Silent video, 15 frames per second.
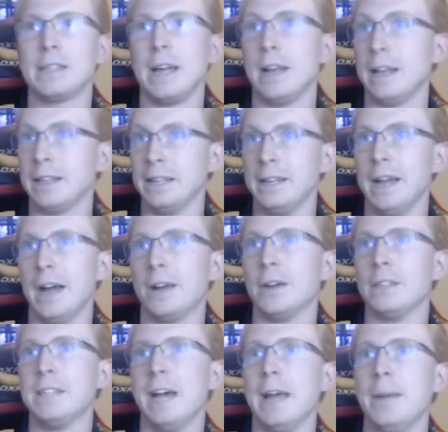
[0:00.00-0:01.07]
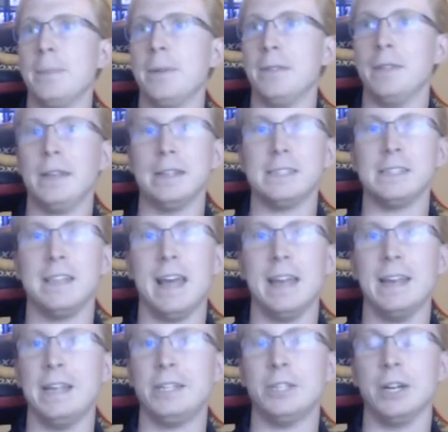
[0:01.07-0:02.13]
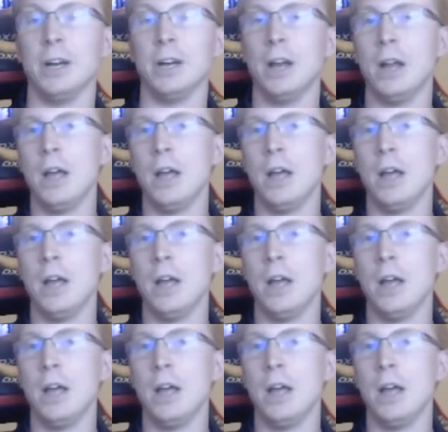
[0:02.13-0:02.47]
kind of like the Docker type and things to that nature.